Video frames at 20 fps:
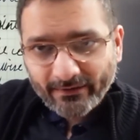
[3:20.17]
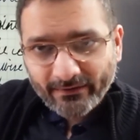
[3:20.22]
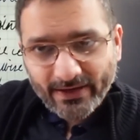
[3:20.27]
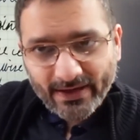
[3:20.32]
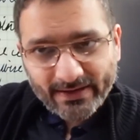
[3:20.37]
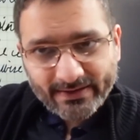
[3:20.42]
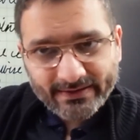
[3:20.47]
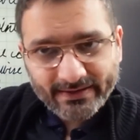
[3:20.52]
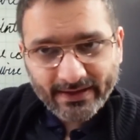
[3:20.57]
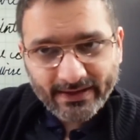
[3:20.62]
we
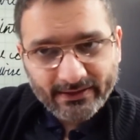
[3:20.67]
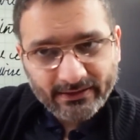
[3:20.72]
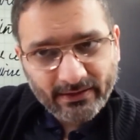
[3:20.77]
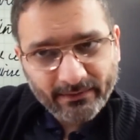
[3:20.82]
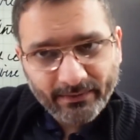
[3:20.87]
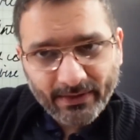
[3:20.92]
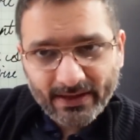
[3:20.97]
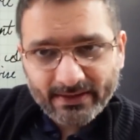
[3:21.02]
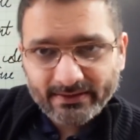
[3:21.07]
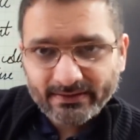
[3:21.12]
are saying the
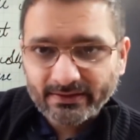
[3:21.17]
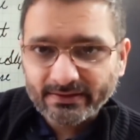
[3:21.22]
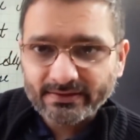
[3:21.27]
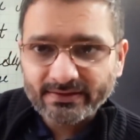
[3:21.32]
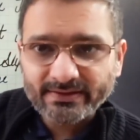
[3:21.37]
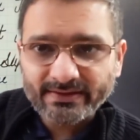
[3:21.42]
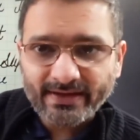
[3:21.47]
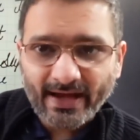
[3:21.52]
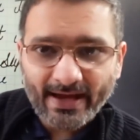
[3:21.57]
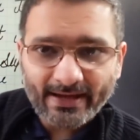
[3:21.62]
President
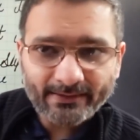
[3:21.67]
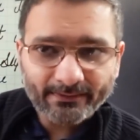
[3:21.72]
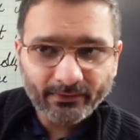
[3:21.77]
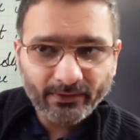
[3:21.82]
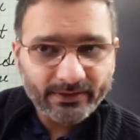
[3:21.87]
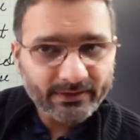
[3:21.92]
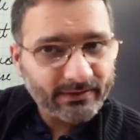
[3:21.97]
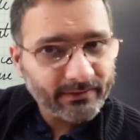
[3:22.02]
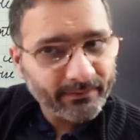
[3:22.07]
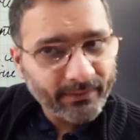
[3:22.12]
shall
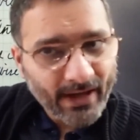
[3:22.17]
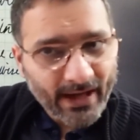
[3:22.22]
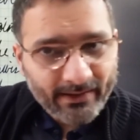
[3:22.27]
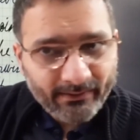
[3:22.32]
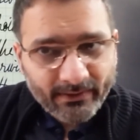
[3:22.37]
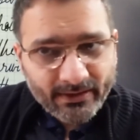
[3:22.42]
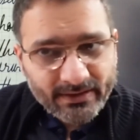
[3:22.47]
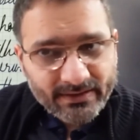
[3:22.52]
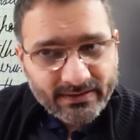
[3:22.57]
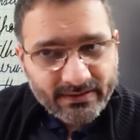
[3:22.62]
appoint the Prime
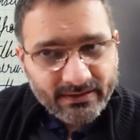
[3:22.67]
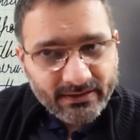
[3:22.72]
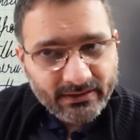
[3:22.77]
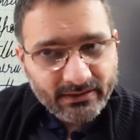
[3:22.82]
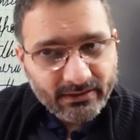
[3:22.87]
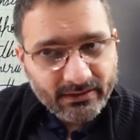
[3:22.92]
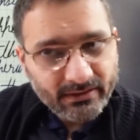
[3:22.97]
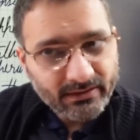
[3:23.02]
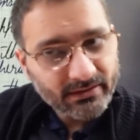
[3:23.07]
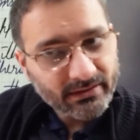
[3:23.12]
Minister,
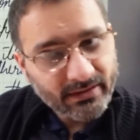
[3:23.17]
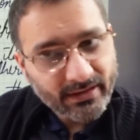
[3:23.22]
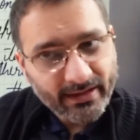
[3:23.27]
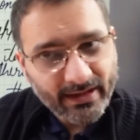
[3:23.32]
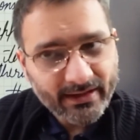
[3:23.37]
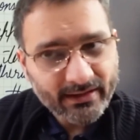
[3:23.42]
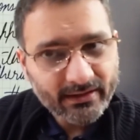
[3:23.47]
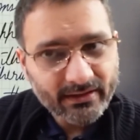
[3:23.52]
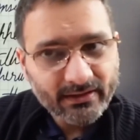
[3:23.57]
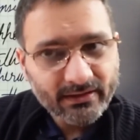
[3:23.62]

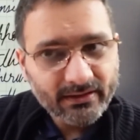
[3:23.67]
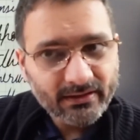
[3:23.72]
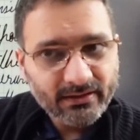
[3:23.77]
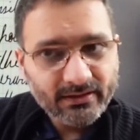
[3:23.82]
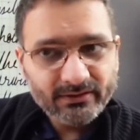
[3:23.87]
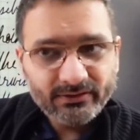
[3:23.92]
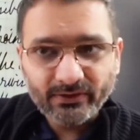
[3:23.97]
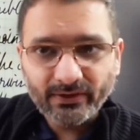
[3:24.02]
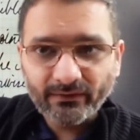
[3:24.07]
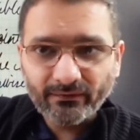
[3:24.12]
correct?
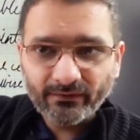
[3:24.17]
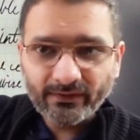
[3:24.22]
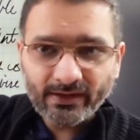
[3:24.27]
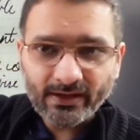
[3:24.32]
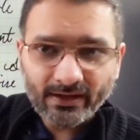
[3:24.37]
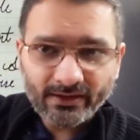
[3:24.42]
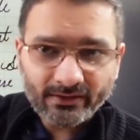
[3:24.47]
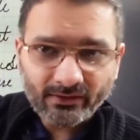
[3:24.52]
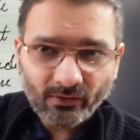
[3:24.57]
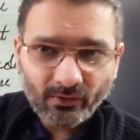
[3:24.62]
So, if we
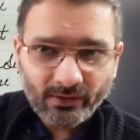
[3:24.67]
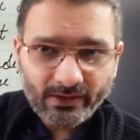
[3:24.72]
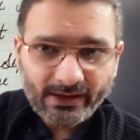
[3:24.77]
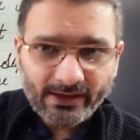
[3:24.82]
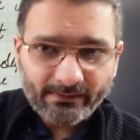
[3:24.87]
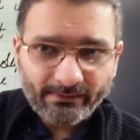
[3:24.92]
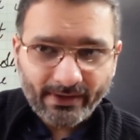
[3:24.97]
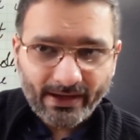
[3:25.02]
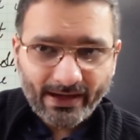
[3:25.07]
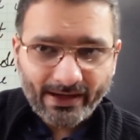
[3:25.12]
are
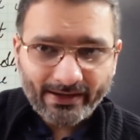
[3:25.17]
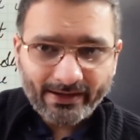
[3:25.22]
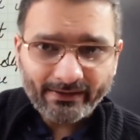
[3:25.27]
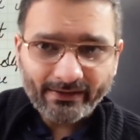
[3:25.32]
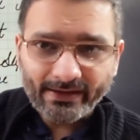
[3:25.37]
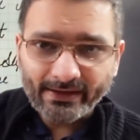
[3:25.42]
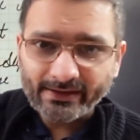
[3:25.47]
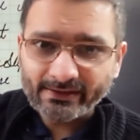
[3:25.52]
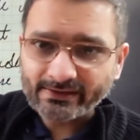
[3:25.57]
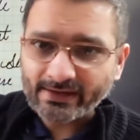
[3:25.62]
only barely
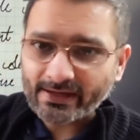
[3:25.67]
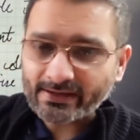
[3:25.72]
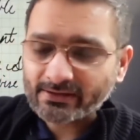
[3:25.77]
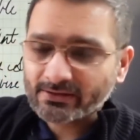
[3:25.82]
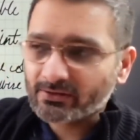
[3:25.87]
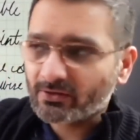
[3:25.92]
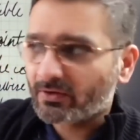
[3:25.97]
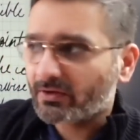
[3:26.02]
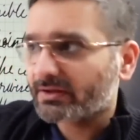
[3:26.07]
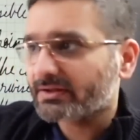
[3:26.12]
reading that
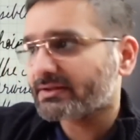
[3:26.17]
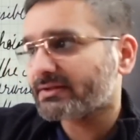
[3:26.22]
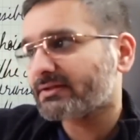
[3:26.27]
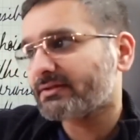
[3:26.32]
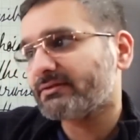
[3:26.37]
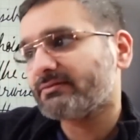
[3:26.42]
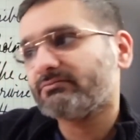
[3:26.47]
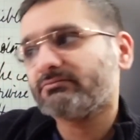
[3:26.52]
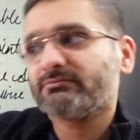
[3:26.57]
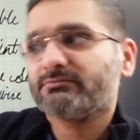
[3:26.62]

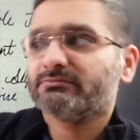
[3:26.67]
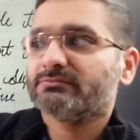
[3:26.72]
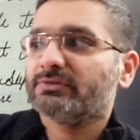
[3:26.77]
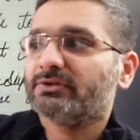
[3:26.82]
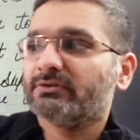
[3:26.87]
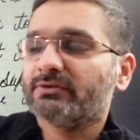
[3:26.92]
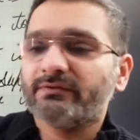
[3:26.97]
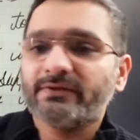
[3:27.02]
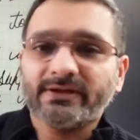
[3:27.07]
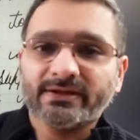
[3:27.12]
clause,
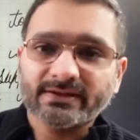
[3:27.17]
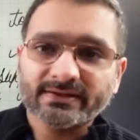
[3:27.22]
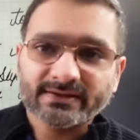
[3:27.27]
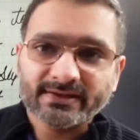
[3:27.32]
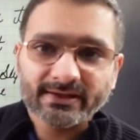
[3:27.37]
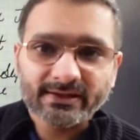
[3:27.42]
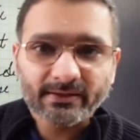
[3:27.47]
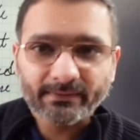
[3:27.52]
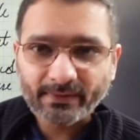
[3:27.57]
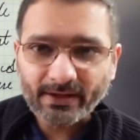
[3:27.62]
we can
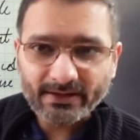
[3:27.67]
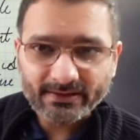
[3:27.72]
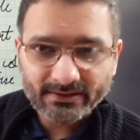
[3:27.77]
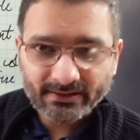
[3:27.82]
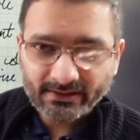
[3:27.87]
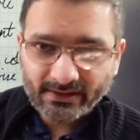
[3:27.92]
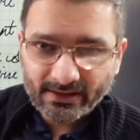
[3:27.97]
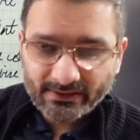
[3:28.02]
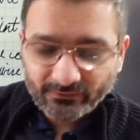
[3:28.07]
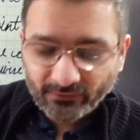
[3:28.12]
say the
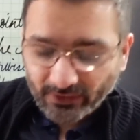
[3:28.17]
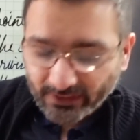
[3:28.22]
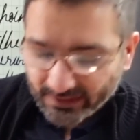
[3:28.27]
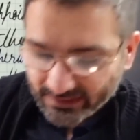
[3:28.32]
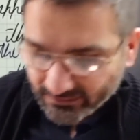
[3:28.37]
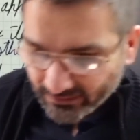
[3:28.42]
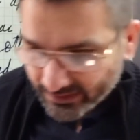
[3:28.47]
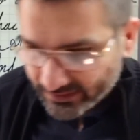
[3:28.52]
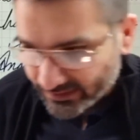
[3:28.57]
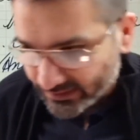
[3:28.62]
President has full
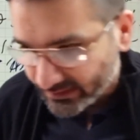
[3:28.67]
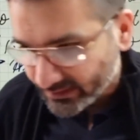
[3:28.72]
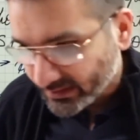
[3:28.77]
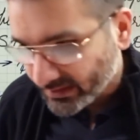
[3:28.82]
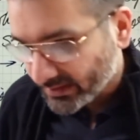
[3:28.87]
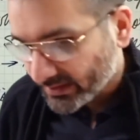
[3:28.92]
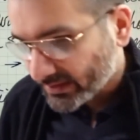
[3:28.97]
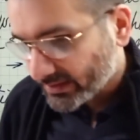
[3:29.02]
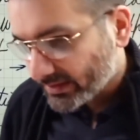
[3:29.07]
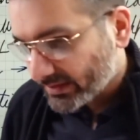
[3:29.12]
discretion.
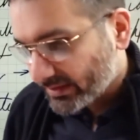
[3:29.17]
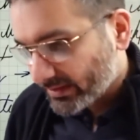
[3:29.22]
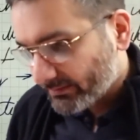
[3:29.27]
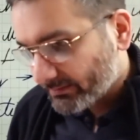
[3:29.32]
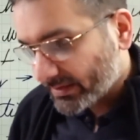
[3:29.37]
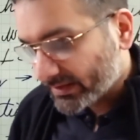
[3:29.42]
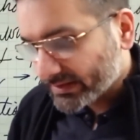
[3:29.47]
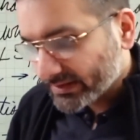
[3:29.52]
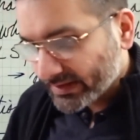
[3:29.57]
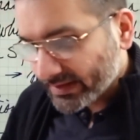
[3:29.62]

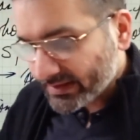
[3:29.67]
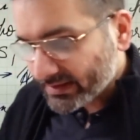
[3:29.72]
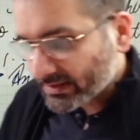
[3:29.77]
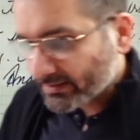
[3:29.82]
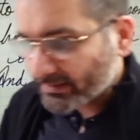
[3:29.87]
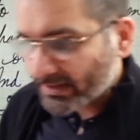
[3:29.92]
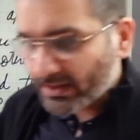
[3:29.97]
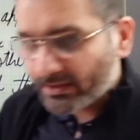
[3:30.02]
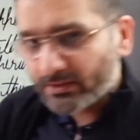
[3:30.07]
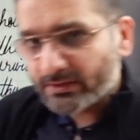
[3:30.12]
But think
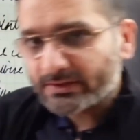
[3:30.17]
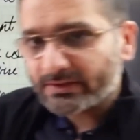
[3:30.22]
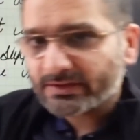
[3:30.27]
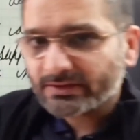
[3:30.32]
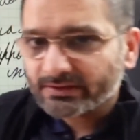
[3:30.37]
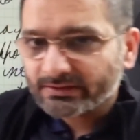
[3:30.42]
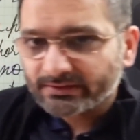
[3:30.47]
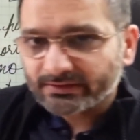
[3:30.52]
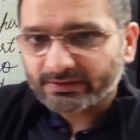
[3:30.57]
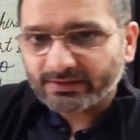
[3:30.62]
about
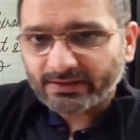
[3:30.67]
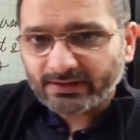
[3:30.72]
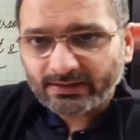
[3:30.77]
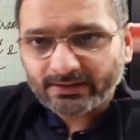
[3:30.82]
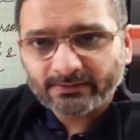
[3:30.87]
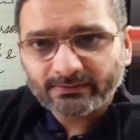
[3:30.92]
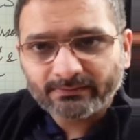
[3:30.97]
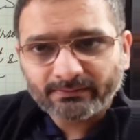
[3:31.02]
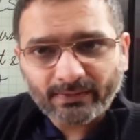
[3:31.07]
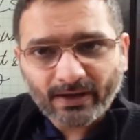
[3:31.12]

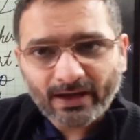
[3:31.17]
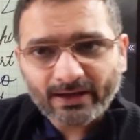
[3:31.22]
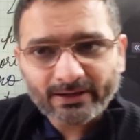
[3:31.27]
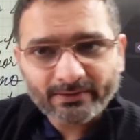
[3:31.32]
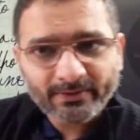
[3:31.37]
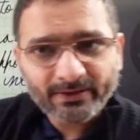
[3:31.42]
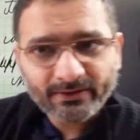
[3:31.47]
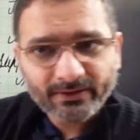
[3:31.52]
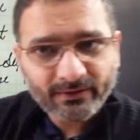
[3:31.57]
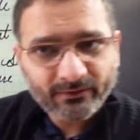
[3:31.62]
the
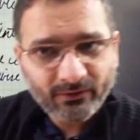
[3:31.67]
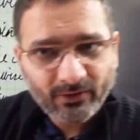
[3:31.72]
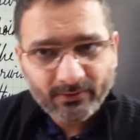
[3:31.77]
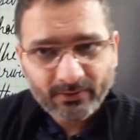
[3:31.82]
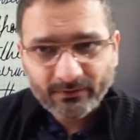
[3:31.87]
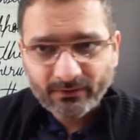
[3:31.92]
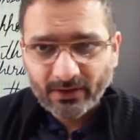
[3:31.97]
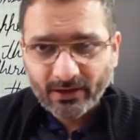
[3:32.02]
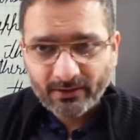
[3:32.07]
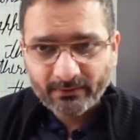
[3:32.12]
parliamentary form
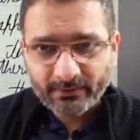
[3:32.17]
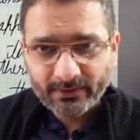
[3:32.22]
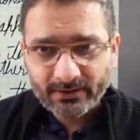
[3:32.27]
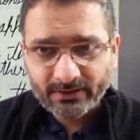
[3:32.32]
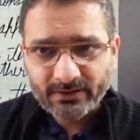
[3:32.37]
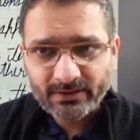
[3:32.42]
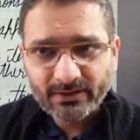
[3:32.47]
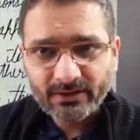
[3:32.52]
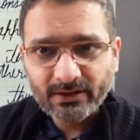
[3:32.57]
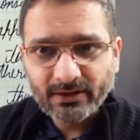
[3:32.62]
of
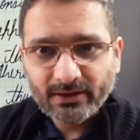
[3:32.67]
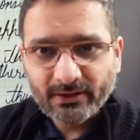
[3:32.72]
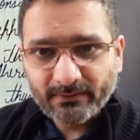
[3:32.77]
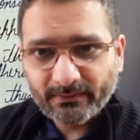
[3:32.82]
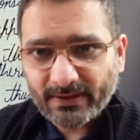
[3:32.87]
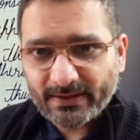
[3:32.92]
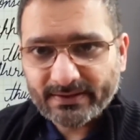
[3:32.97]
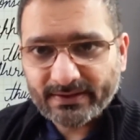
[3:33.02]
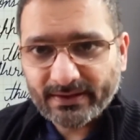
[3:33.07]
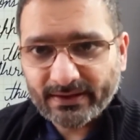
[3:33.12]
government,
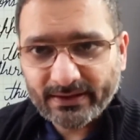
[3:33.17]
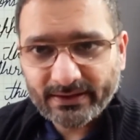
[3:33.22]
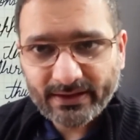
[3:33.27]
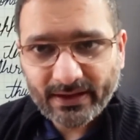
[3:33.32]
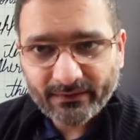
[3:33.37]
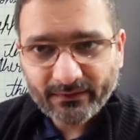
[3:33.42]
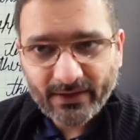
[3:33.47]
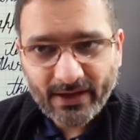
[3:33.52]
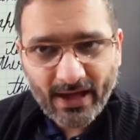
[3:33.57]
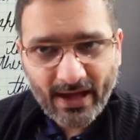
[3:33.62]
basically,
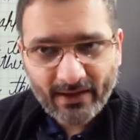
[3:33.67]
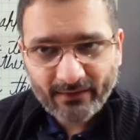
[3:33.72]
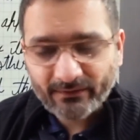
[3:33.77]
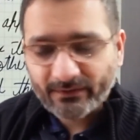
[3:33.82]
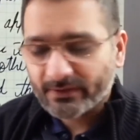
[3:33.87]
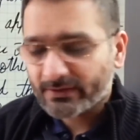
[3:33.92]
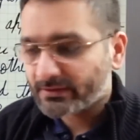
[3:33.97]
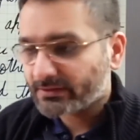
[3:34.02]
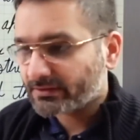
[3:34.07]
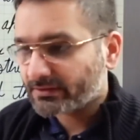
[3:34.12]
that we have.